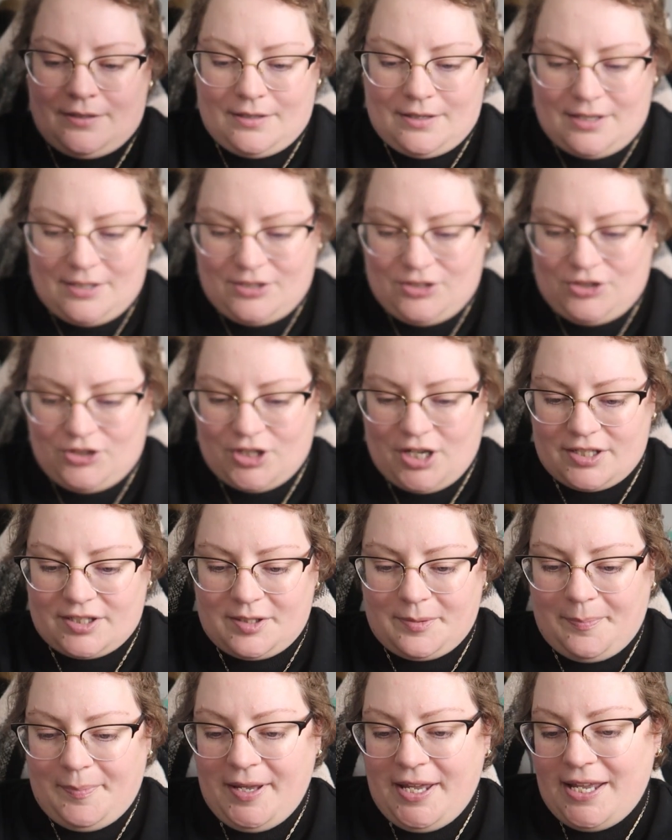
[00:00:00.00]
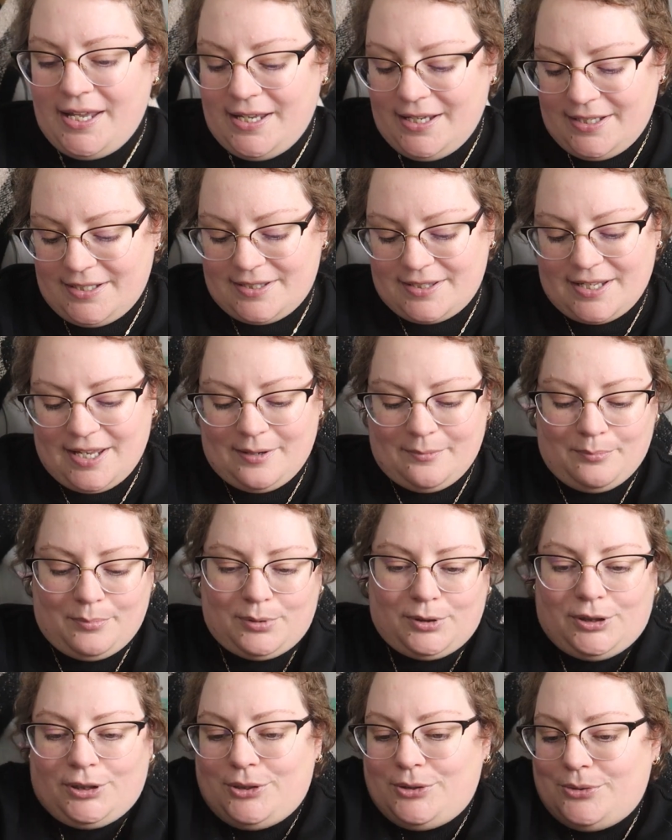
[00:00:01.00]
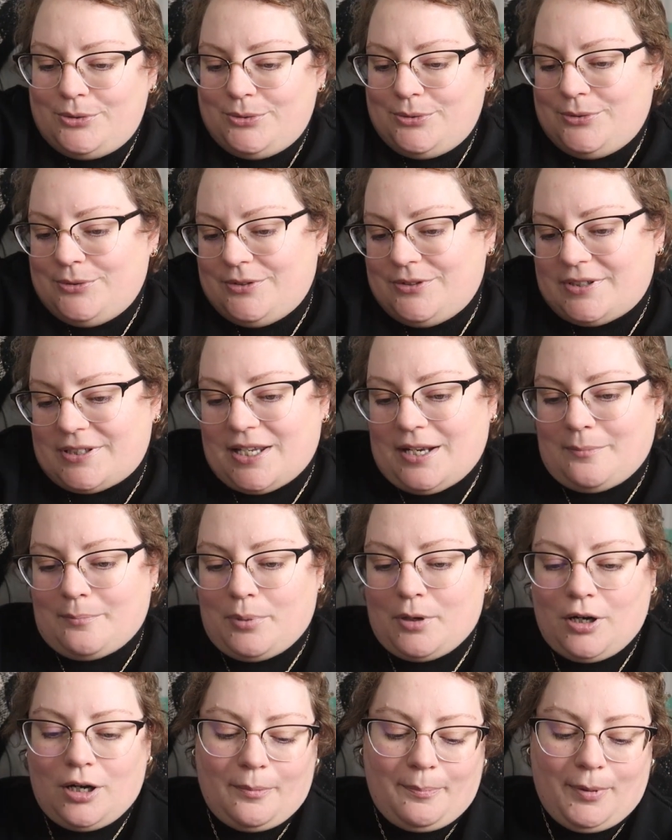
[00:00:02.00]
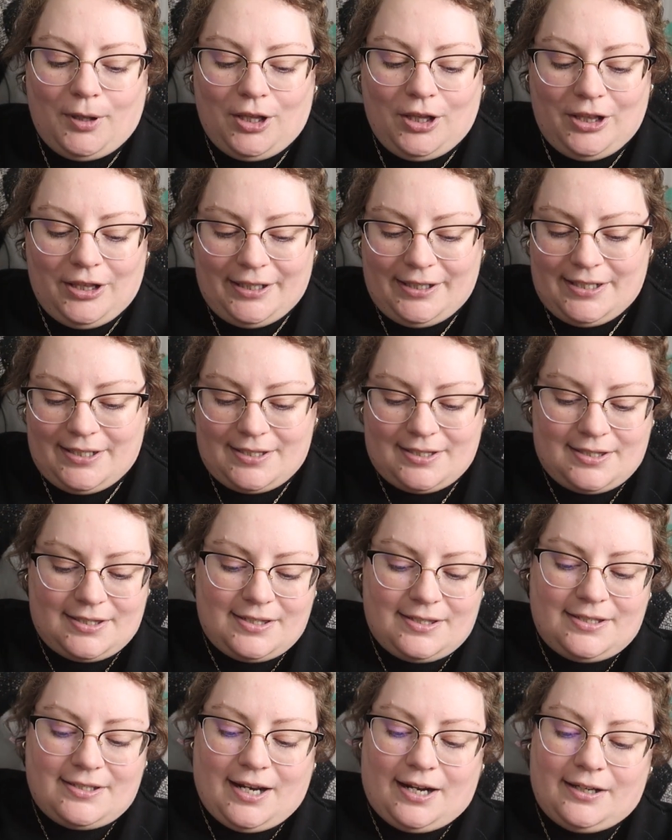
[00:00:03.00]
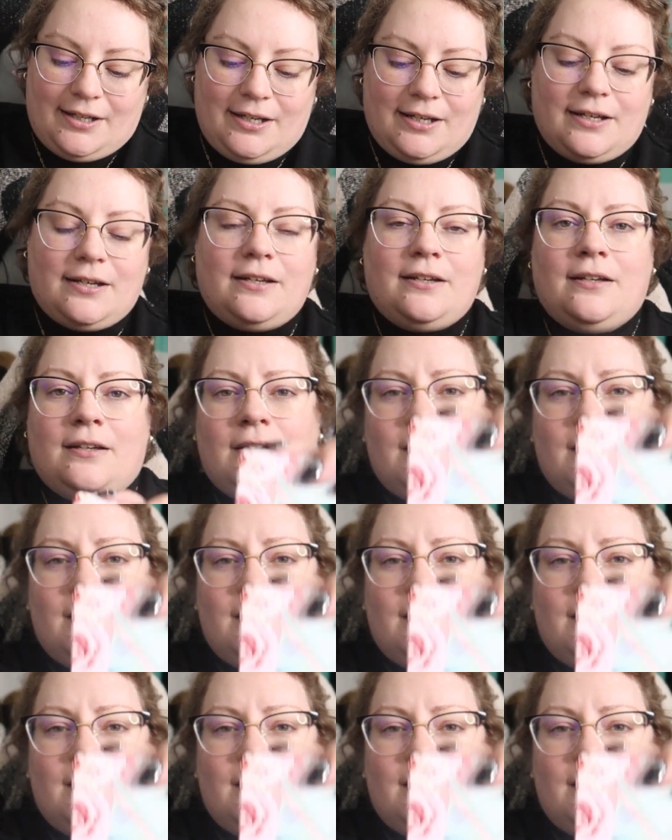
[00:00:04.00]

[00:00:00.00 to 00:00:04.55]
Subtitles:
It's just pinks and blues and purple, and it's stunning.